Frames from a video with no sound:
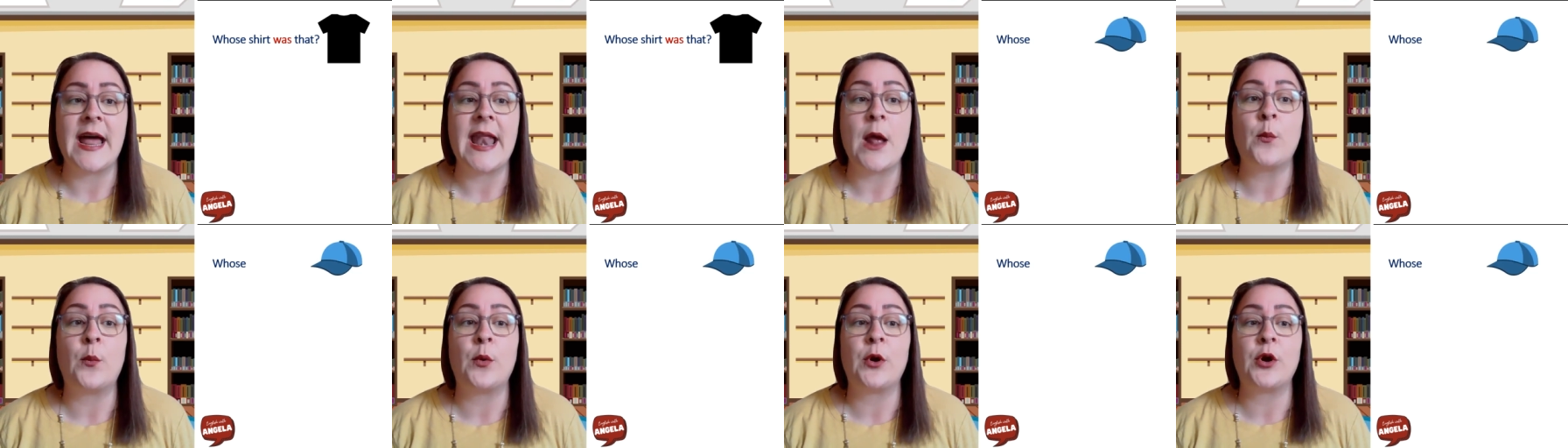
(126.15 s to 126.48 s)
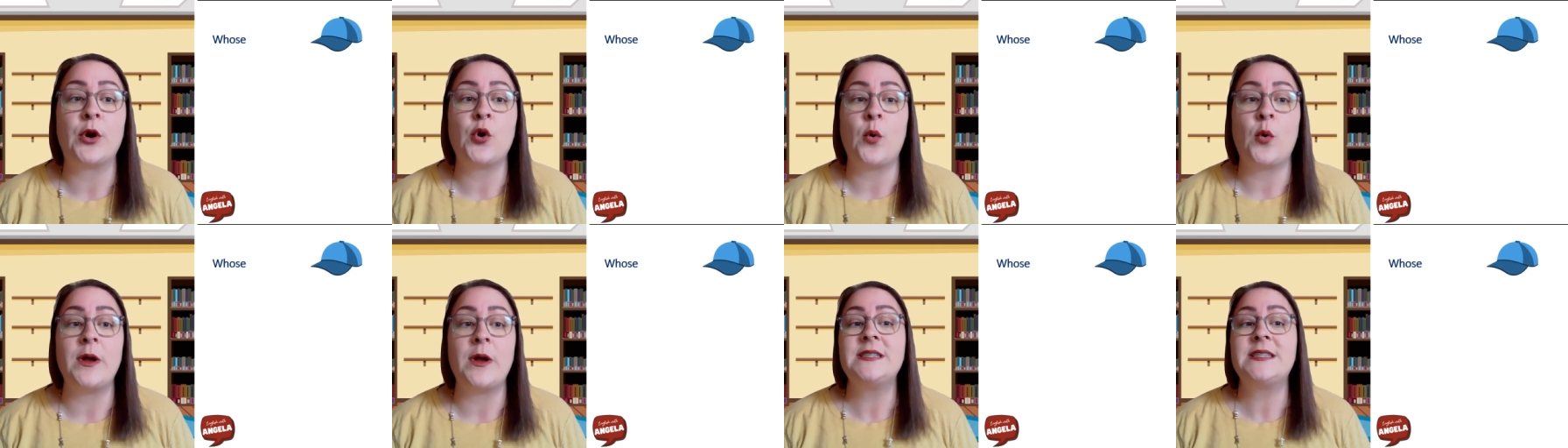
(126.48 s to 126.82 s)
And we're
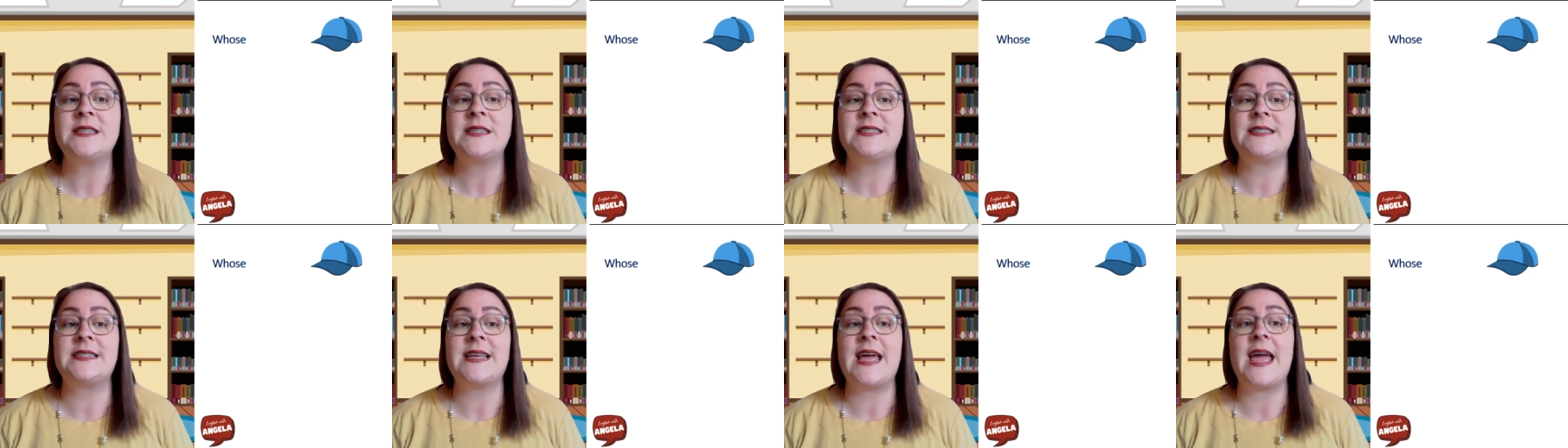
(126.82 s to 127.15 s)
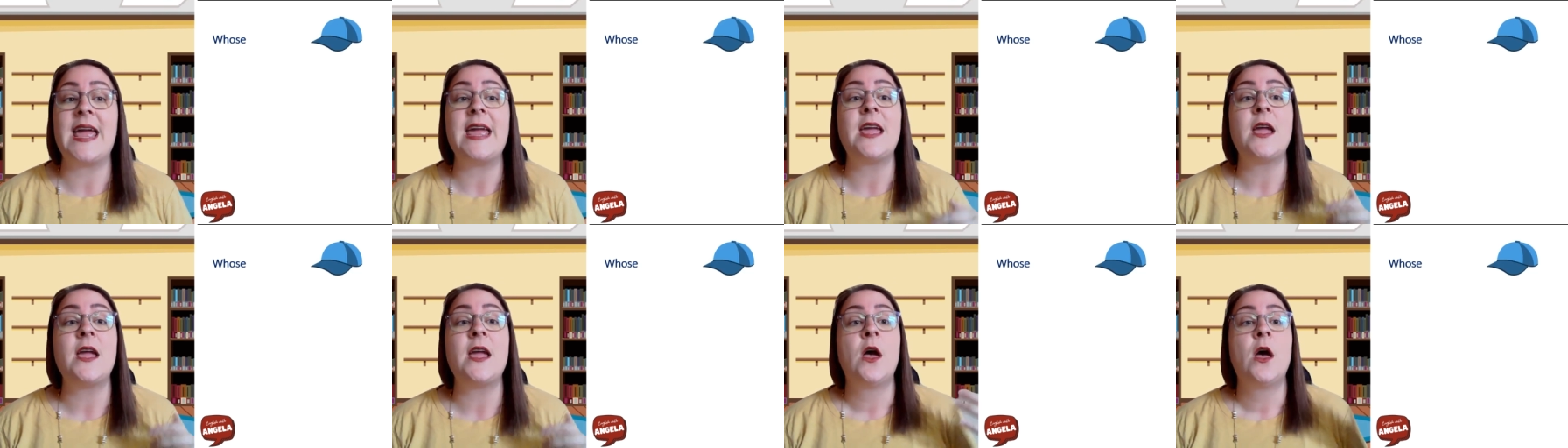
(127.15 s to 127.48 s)
going to
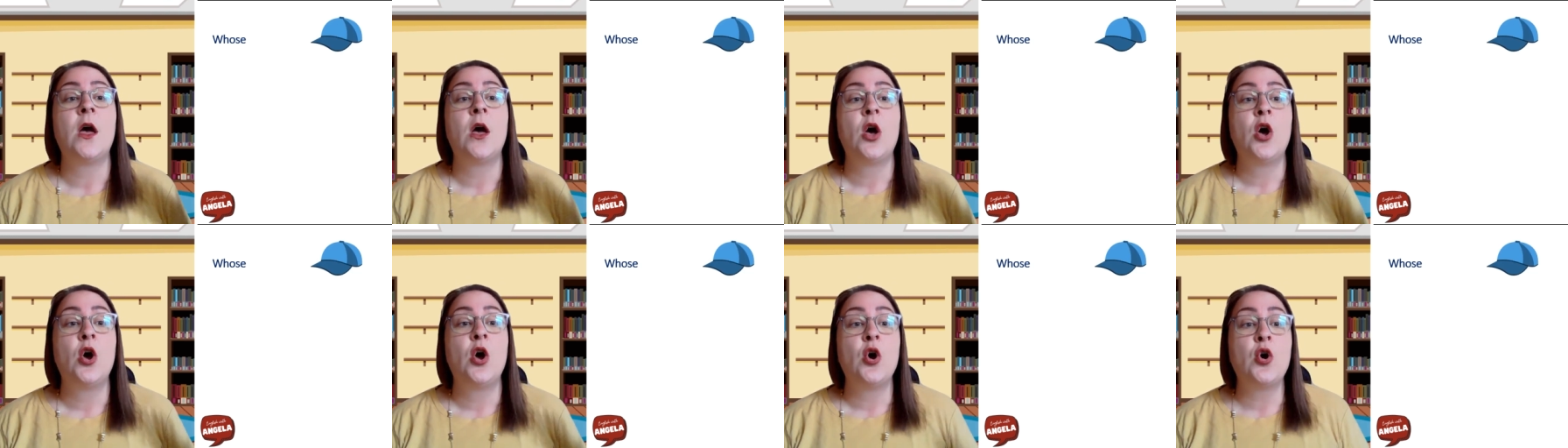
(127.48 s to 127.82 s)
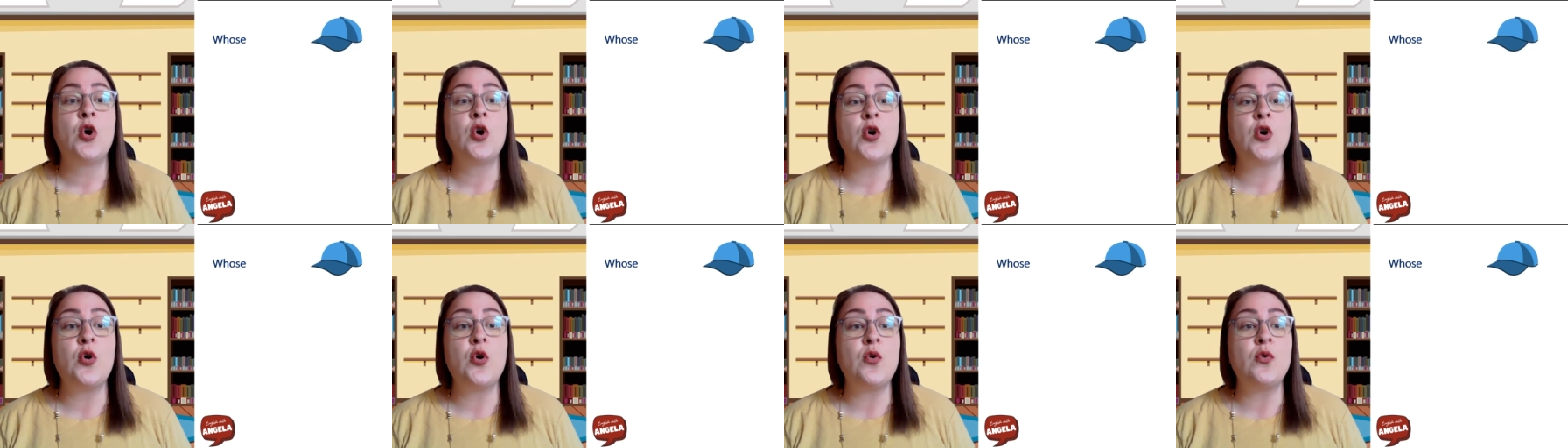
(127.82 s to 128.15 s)
say
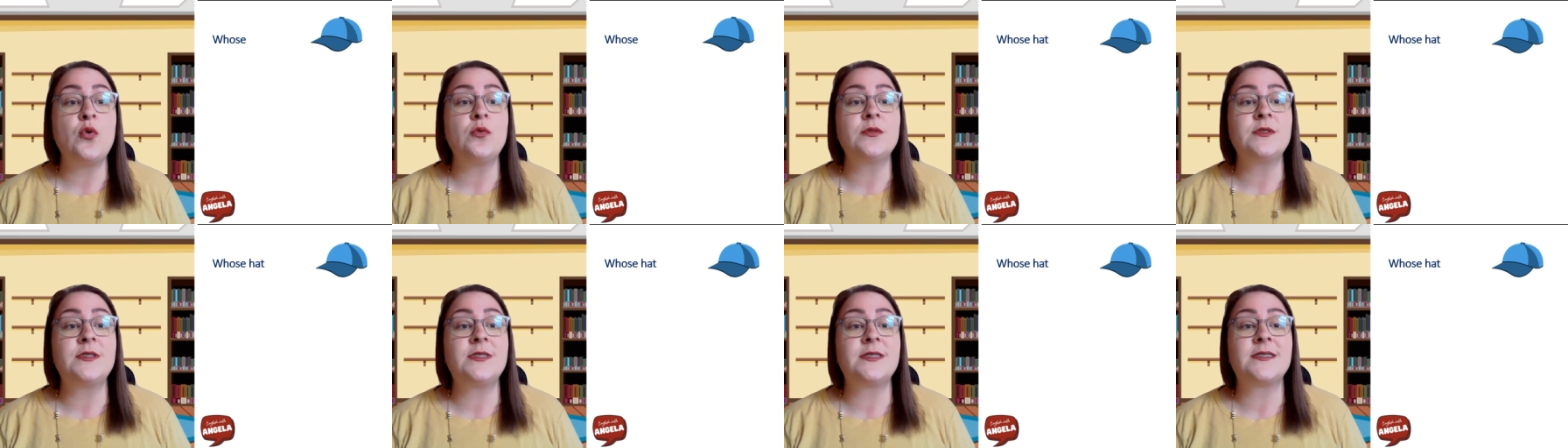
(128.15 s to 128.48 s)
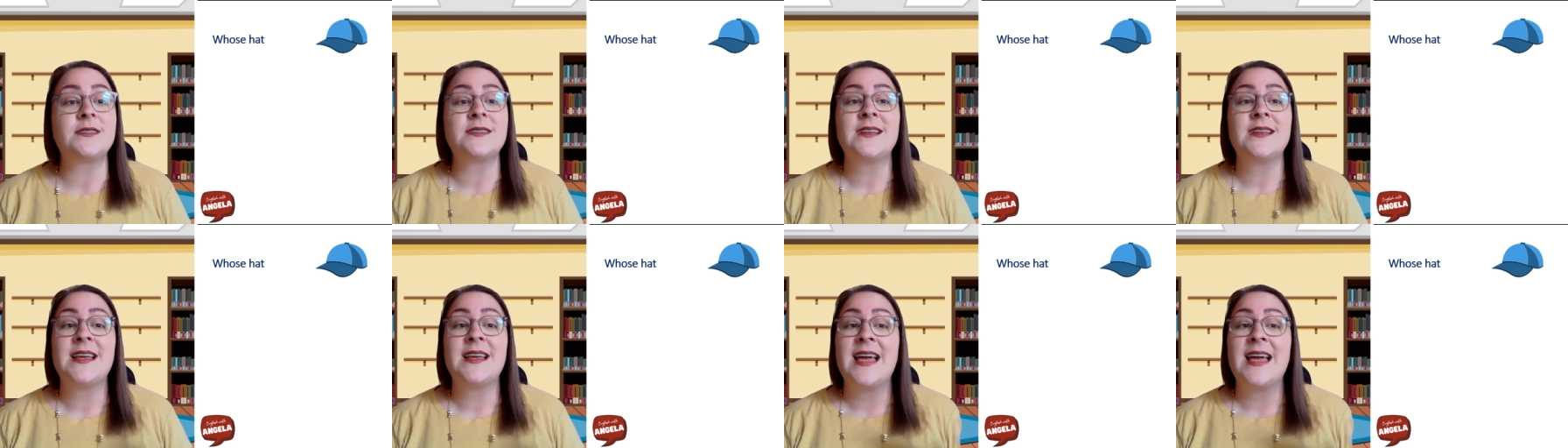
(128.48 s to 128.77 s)
whose